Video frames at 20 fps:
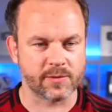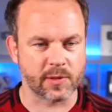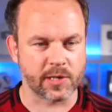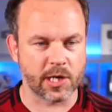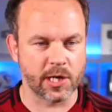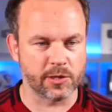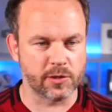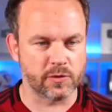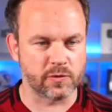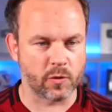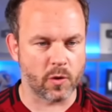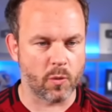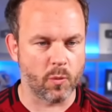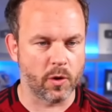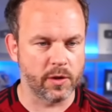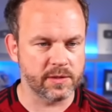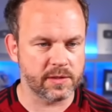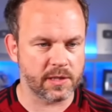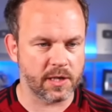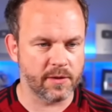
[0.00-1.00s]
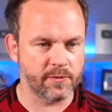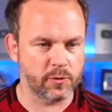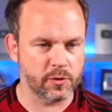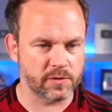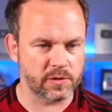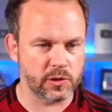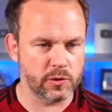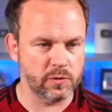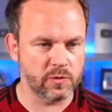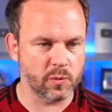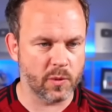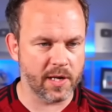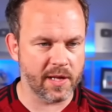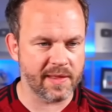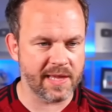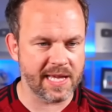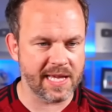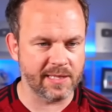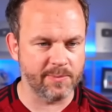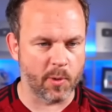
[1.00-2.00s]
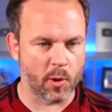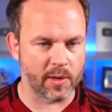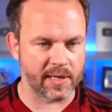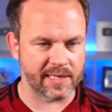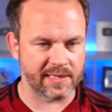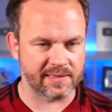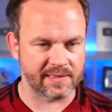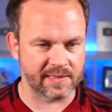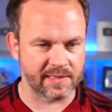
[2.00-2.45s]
So I can't use all I want. I've got to use one of these boys.